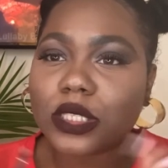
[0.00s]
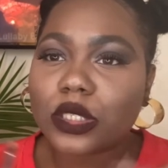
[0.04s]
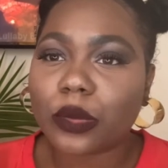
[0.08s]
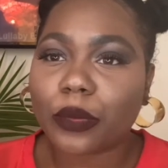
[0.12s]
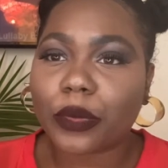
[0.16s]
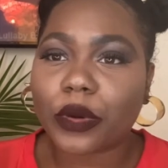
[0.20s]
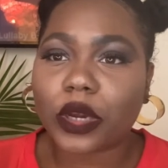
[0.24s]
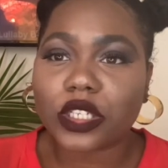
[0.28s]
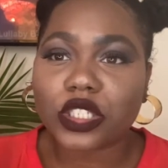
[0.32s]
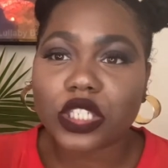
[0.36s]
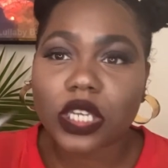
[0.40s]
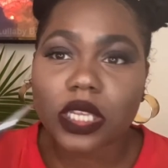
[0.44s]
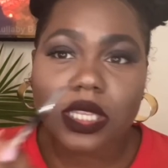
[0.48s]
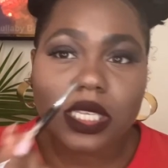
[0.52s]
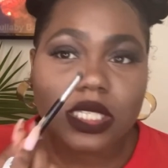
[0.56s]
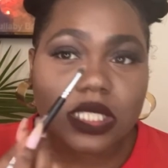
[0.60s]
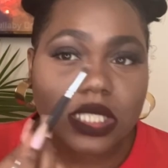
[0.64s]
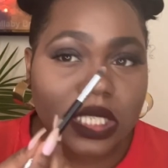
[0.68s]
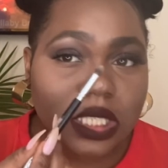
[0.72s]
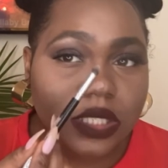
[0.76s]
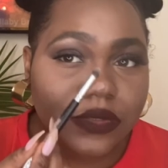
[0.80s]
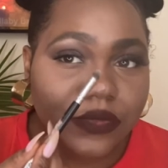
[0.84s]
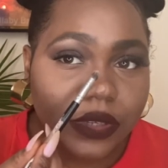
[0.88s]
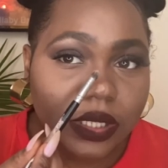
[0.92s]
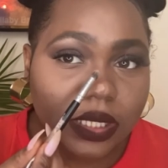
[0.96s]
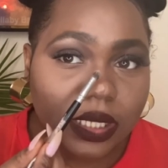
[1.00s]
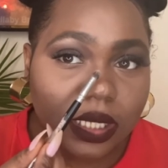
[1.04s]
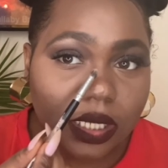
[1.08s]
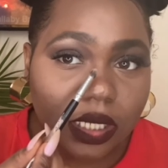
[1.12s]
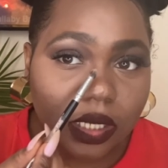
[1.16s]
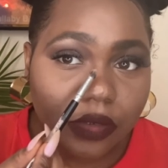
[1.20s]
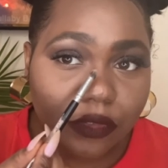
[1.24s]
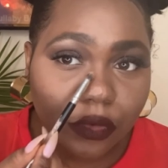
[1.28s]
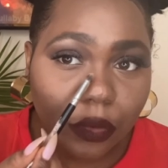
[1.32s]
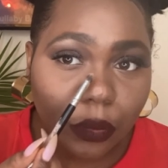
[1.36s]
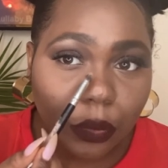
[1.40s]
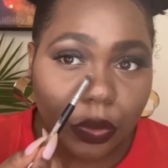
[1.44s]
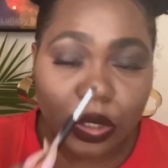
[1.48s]
brush, and this is really good
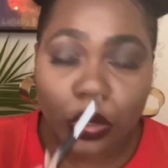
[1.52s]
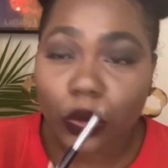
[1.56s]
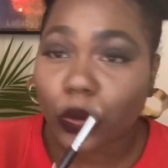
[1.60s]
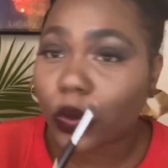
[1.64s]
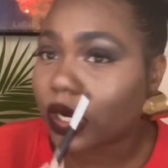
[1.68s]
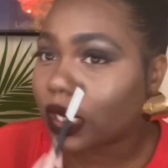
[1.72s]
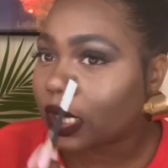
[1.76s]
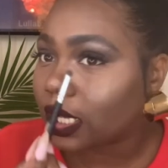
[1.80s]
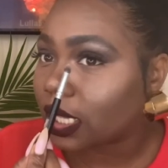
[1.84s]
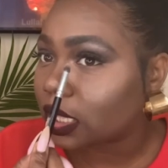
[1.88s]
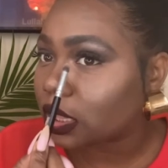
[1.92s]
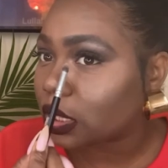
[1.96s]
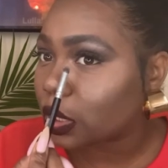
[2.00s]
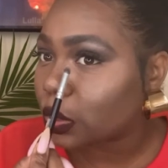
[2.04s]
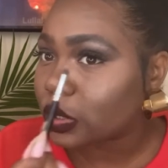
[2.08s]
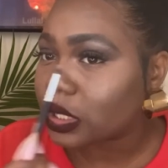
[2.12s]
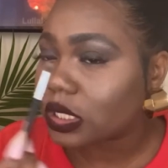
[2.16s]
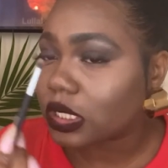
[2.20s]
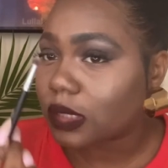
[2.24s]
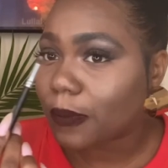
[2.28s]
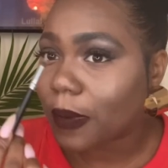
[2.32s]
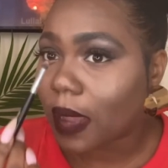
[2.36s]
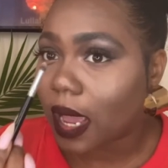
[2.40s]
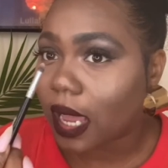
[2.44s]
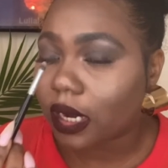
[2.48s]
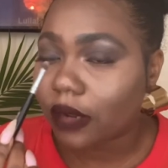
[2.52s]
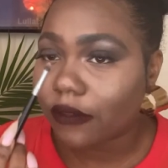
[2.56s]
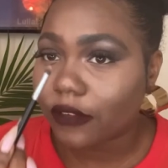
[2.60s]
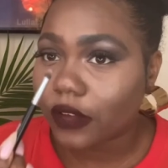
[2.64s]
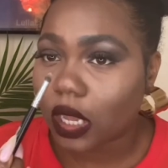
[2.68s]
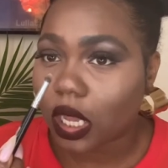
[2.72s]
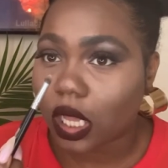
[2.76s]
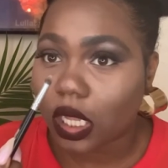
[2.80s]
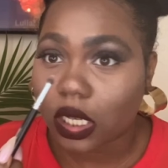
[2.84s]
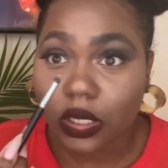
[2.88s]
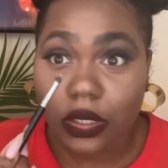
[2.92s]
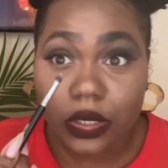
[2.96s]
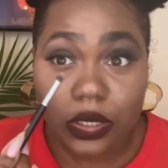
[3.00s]
for when you want to get those spot of
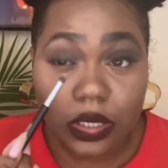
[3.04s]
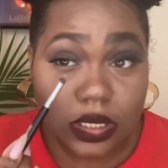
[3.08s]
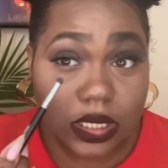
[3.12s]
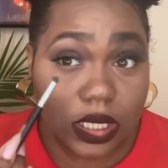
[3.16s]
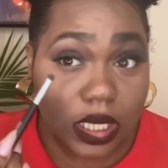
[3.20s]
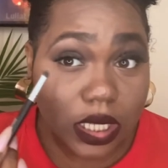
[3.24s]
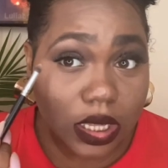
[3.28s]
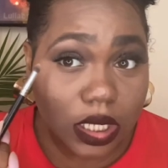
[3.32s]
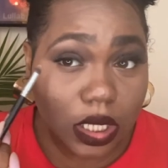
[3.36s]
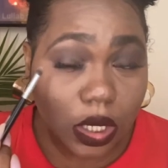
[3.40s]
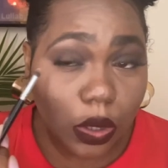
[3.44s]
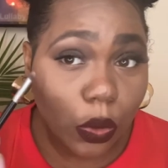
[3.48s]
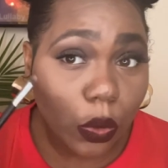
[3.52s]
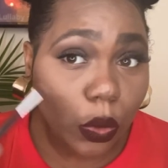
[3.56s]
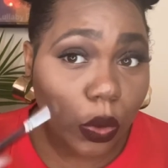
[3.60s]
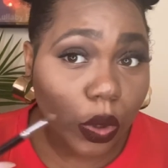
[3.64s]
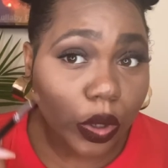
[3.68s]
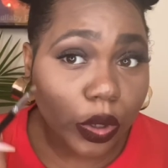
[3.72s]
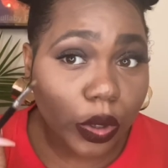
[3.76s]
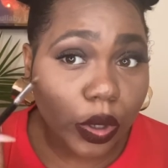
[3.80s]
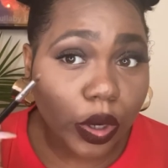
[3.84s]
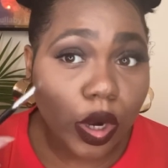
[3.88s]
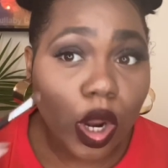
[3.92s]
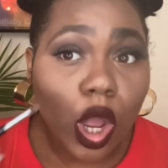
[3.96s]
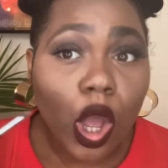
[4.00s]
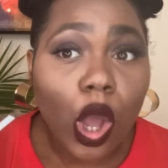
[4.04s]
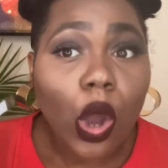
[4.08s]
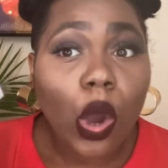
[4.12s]
colors in the corner,